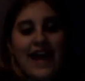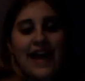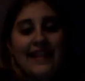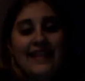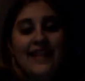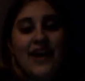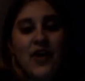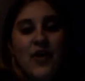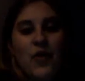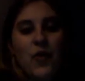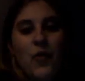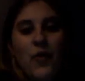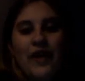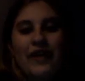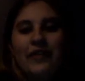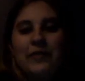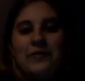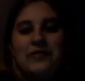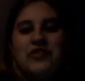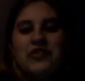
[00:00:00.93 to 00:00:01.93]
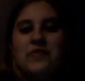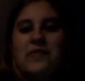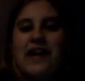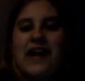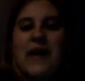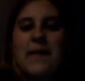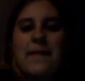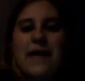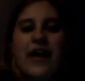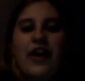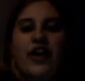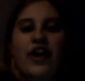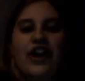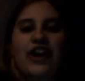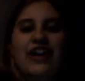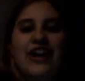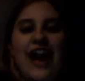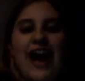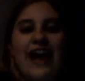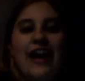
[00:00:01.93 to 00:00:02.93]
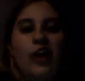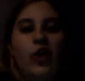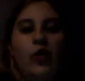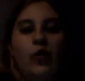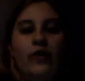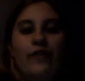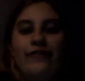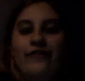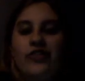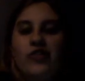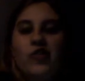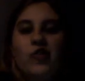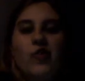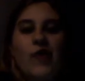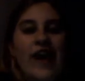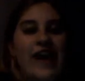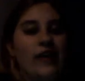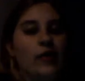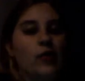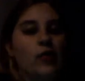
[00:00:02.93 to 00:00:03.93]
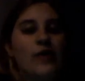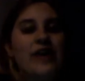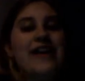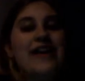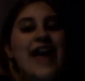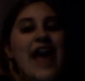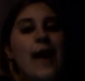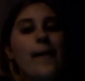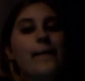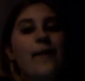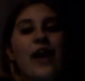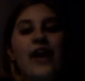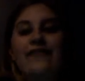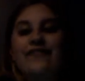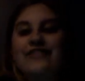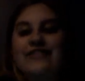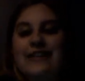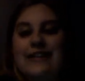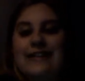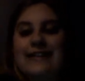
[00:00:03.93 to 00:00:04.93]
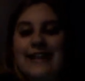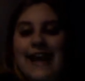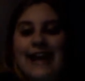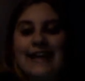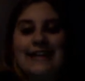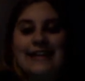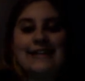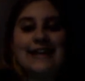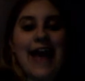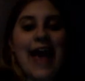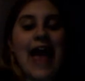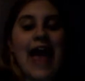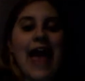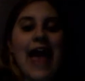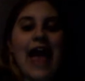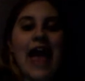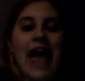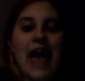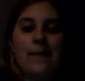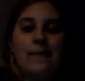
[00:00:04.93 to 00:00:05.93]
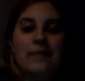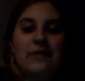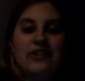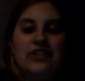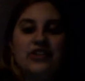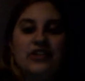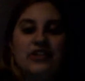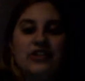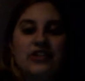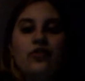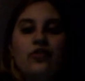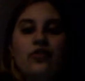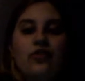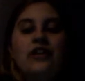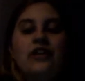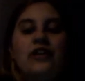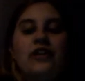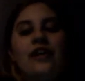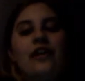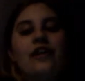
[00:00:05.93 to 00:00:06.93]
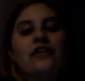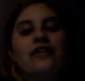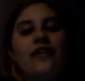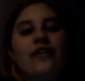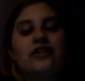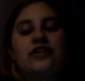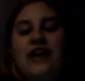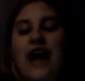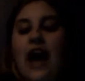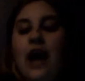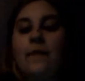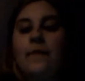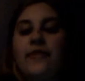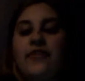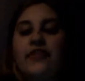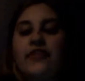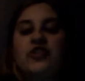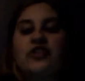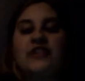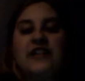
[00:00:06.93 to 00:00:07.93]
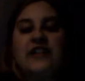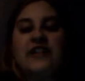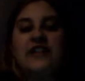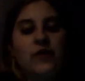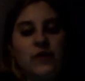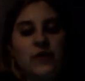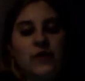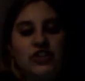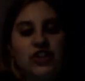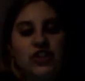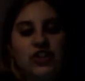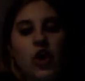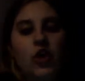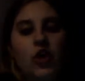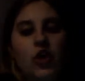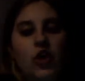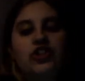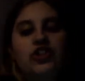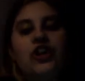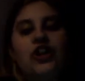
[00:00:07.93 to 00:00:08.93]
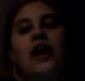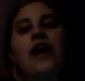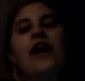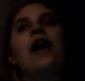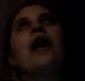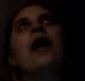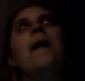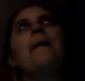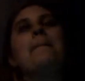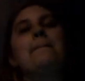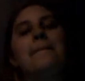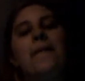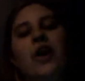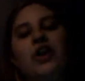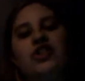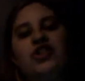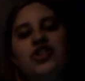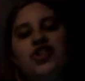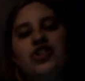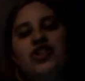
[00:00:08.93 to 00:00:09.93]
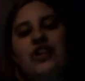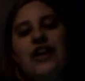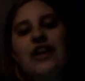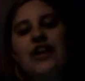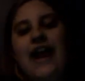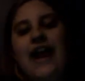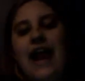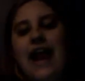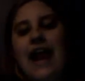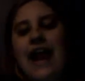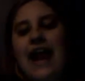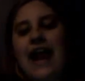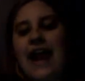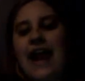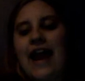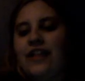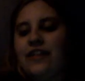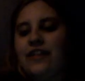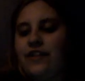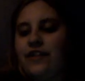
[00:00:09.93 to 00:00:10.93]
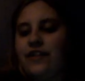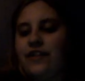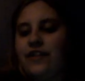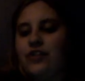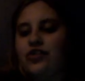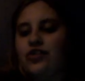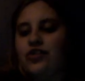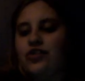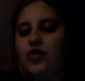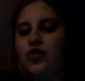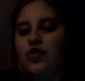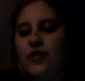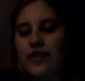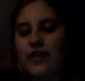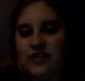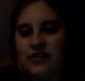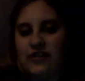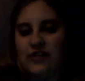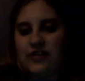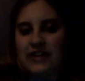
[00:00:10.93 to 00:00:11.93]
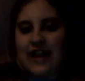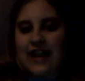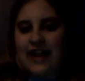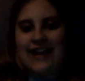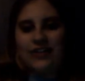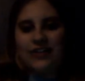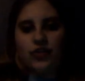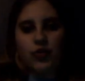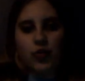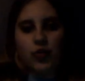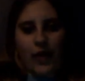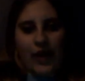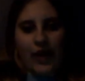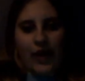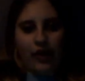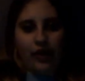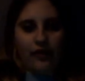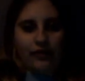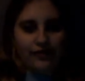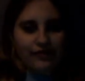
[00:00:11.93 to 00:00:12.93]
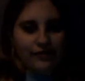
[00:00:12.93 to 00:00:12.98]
Hello, welcome to my American Idol review and recap of tonight's episode, the top 13 results, March 8th, 2012.